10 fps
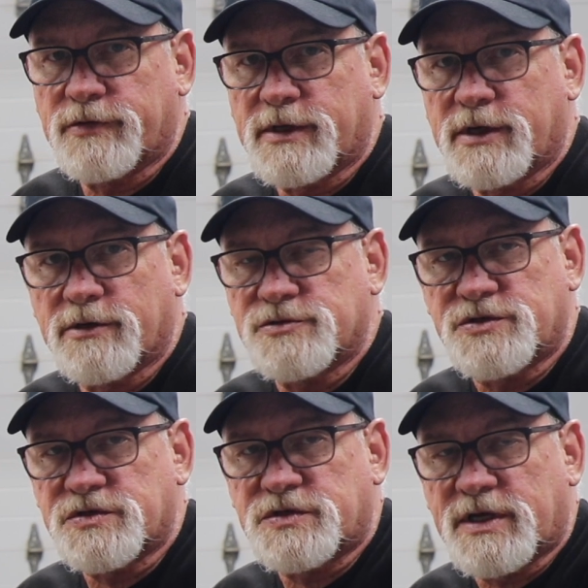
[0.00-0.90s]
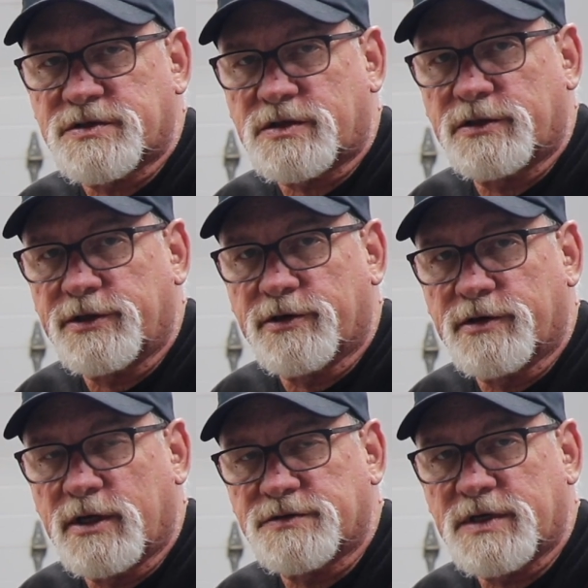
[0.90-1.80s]
there is just as clear.
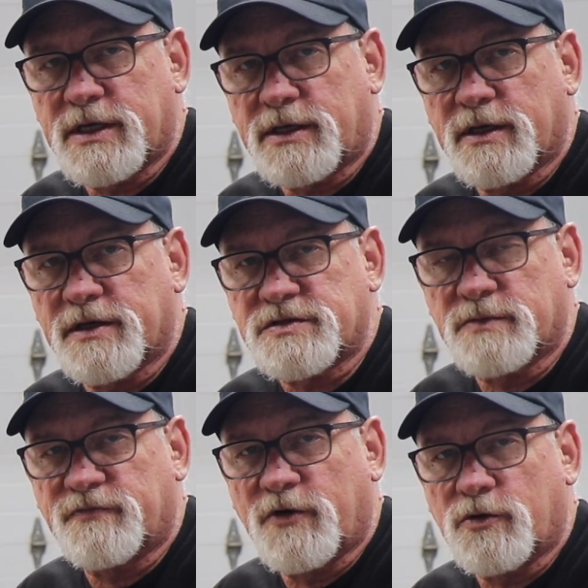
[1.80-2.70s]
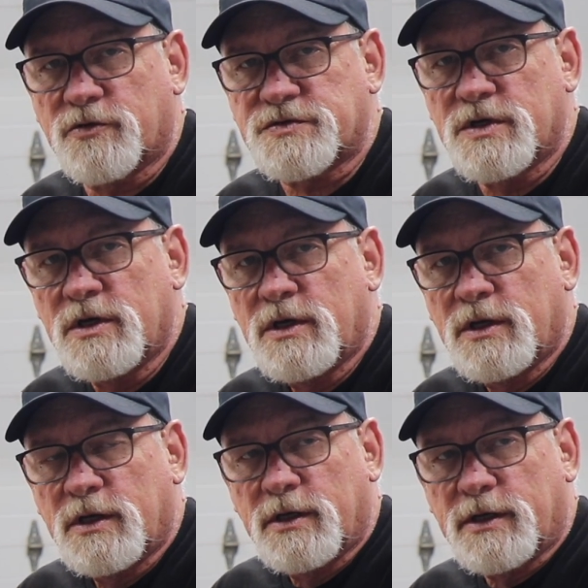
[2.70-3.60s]
And I'll take some photos
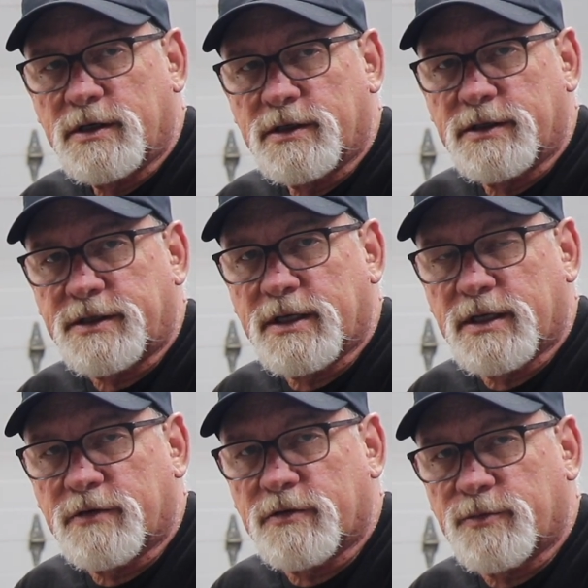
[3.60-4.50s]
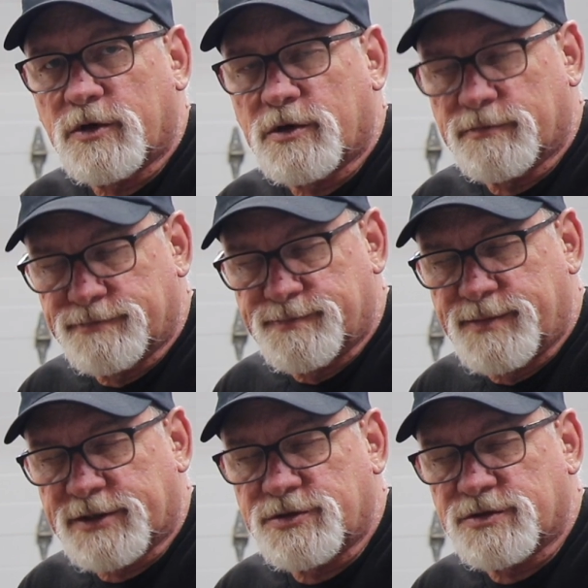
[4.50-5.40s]
again of our
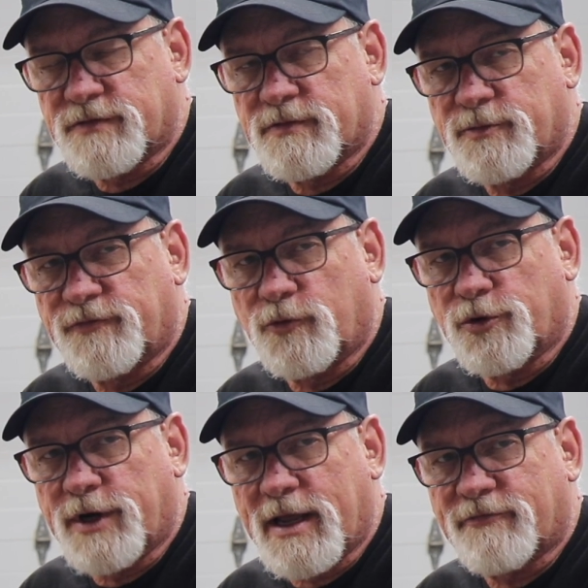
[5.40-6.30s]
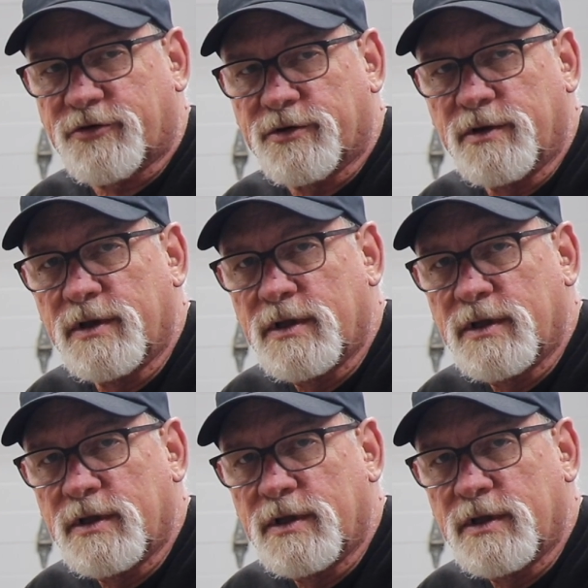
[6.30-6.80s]
pictures of the before and after.